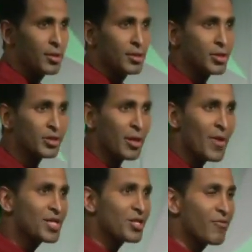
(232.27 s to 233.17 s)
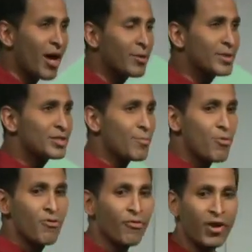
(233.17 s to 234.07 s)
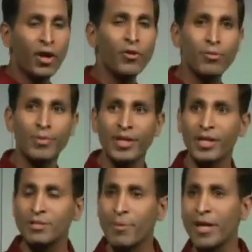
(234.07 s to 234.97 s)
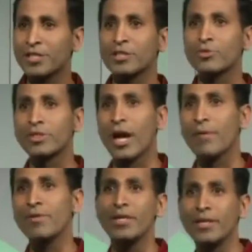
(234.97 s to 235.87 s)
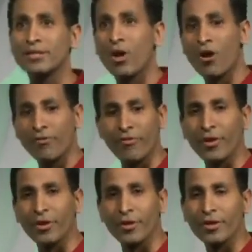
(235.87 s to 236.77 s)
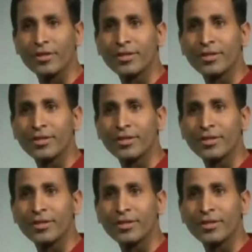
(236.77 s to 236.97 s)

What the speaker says: So as I mentioned, vitamins are proof of health because patients with diabetes, heart failure,